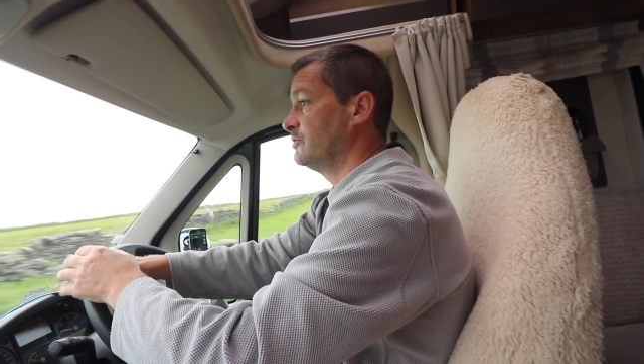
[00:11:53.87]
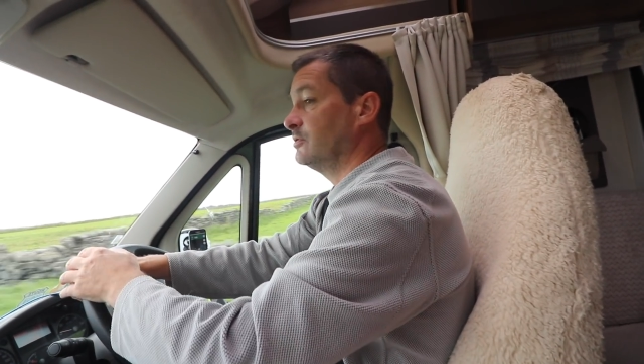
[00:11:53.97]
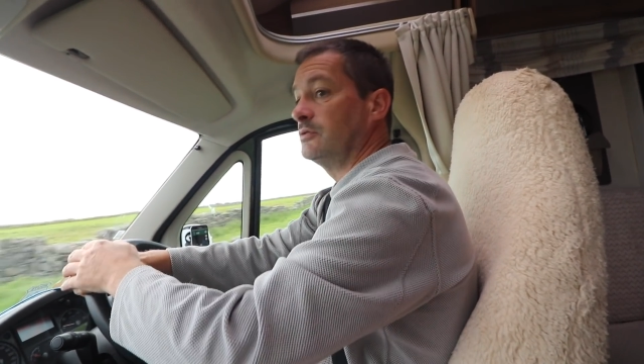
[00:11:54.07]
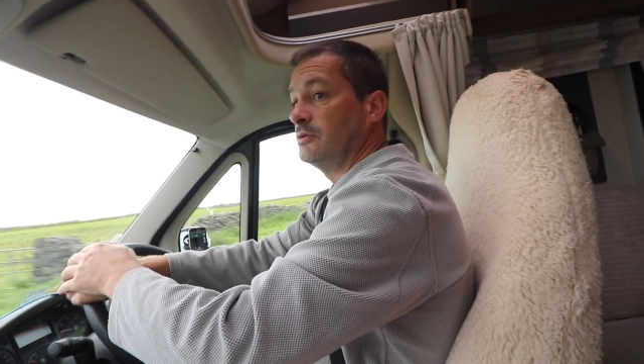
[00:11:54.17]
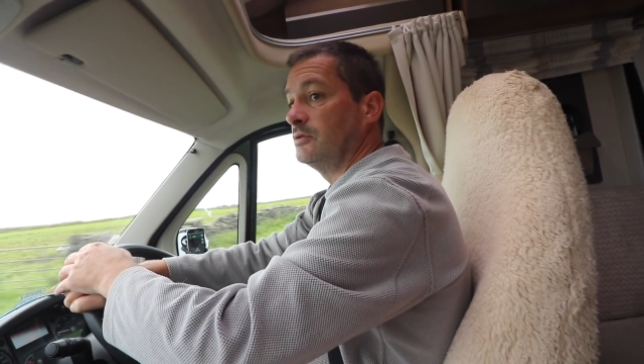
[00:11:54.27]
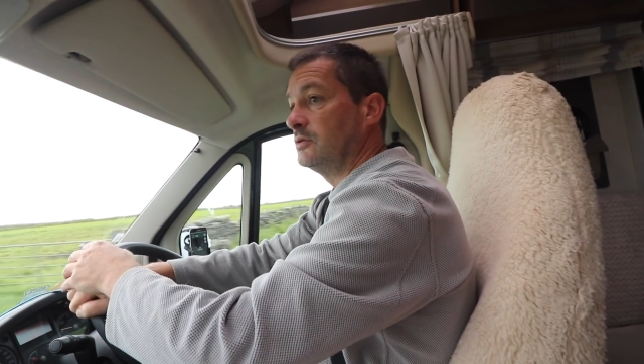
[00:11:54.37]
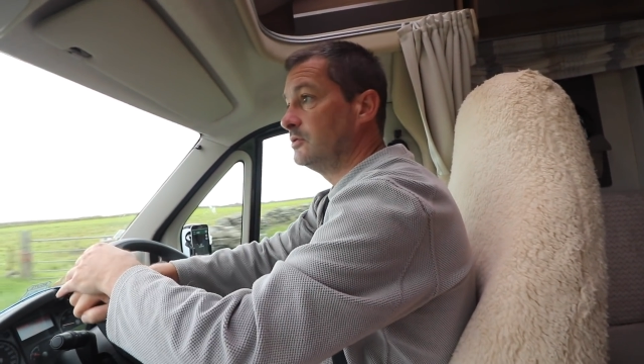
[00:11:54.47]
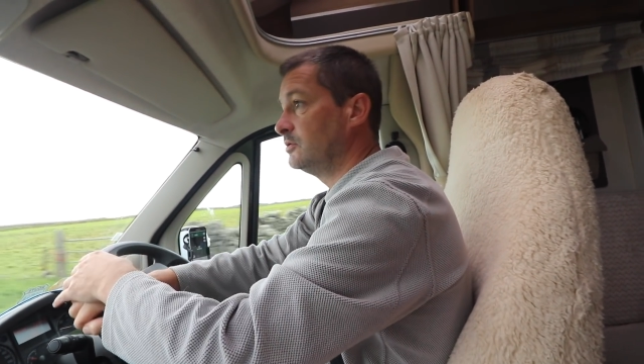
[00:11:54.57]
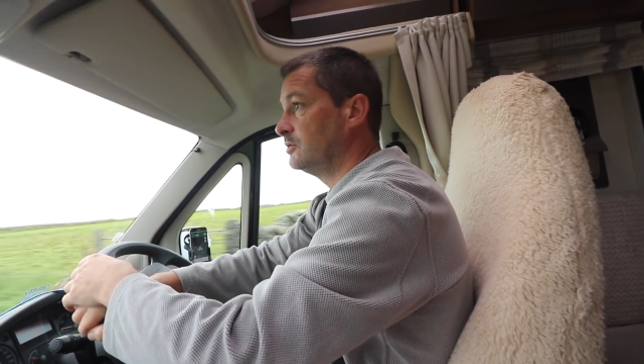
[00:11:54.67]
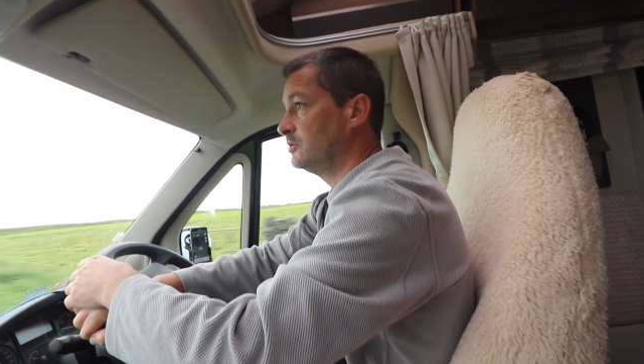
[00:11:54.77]
Which they're
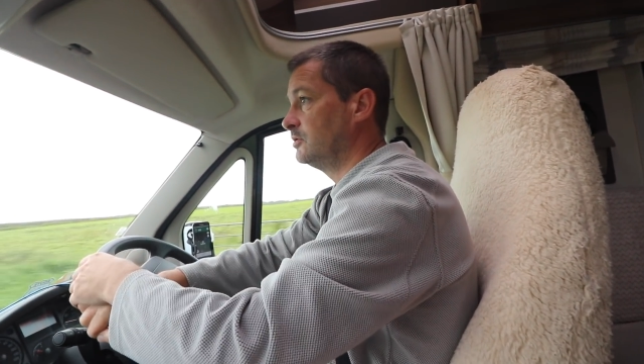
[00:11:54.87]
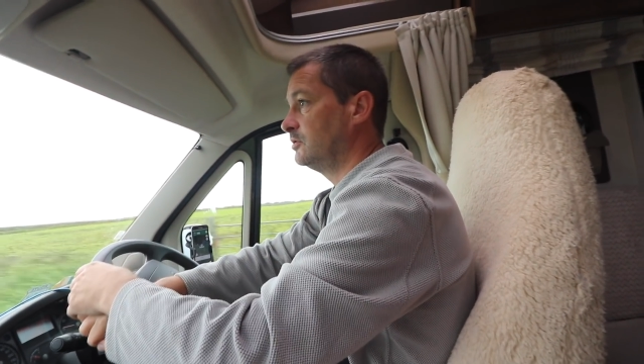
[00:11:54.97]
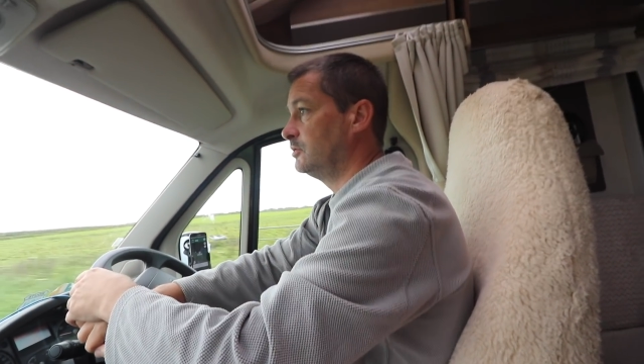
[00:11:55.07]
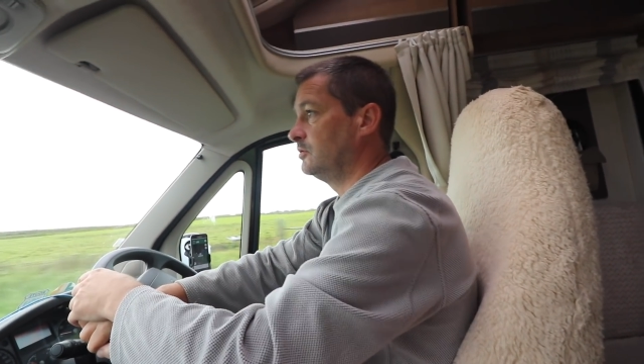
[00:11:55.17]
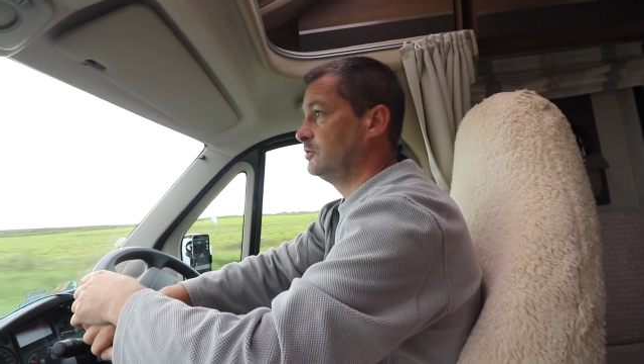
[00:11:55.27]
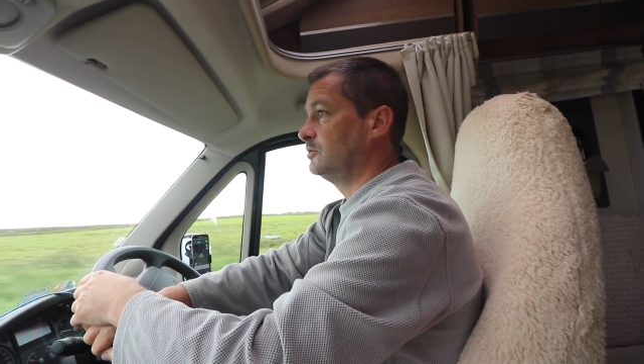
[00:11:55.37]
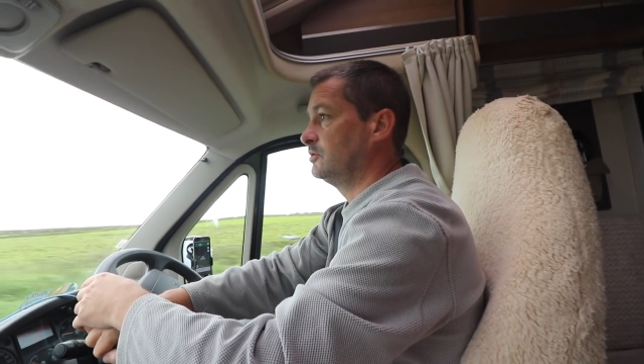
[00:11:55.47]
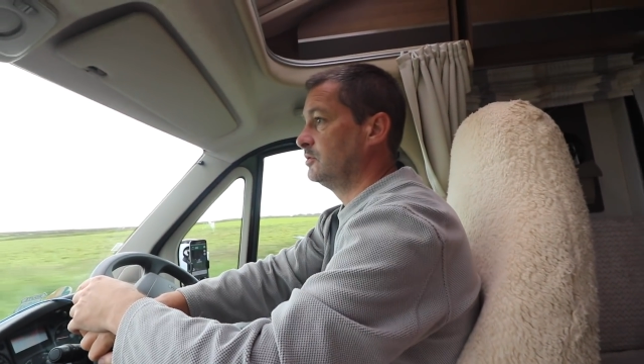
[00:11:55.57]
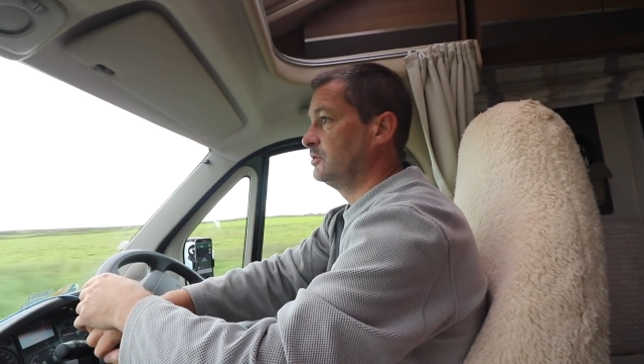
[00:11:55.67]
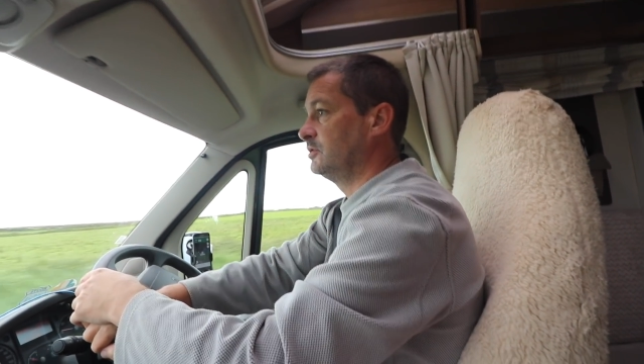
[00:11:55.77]
doing quite a lot now in
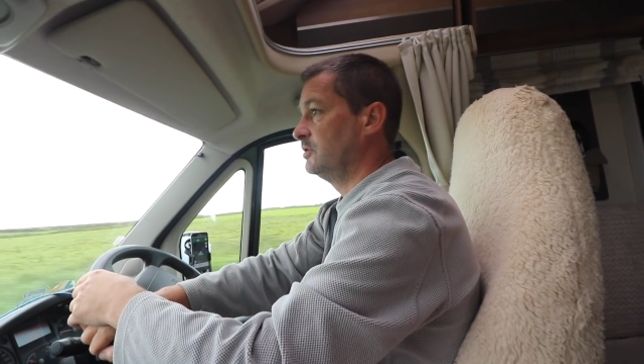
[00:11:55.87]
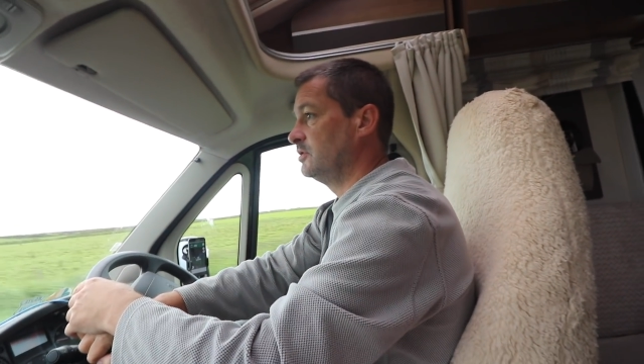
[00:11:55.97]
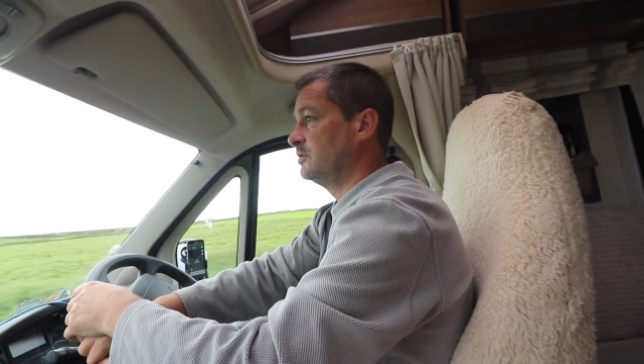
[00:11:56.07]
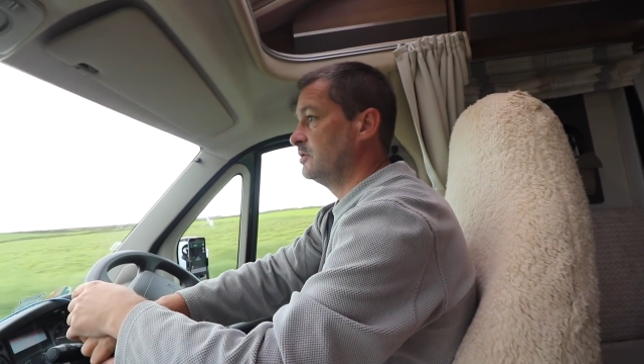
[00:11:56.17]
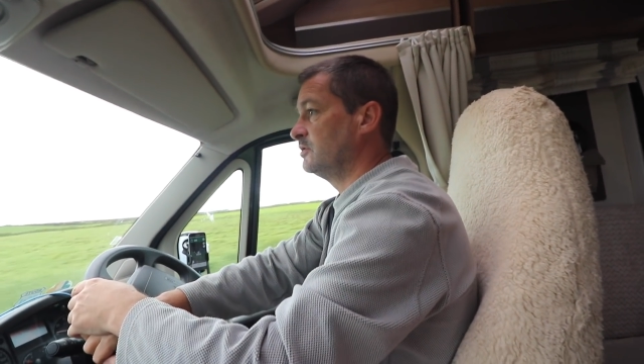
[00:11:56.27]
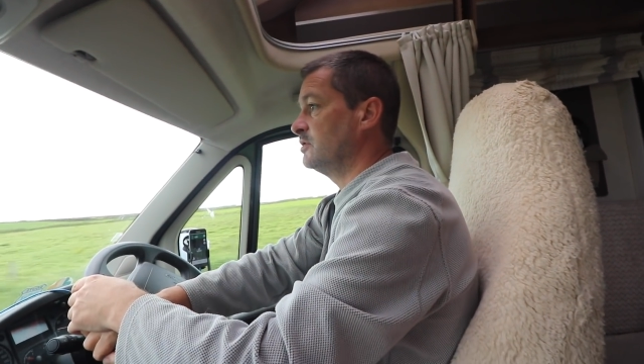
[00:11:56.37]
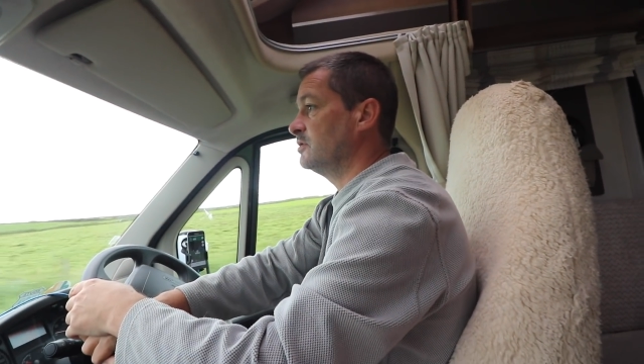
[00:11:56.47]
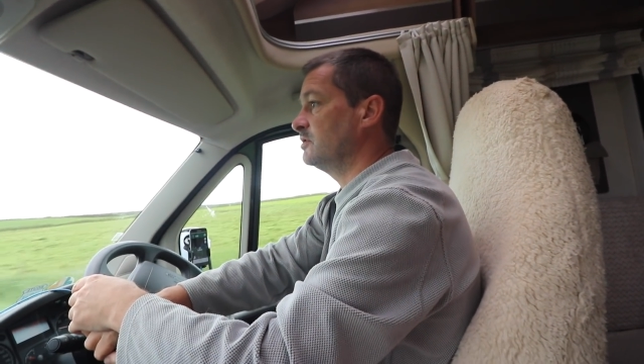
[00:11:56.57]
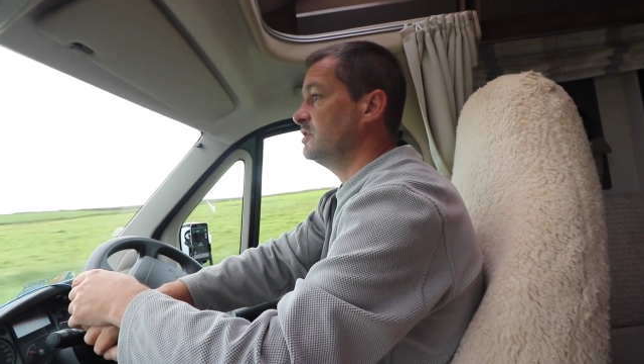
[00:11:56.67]
Ireland, aren't they?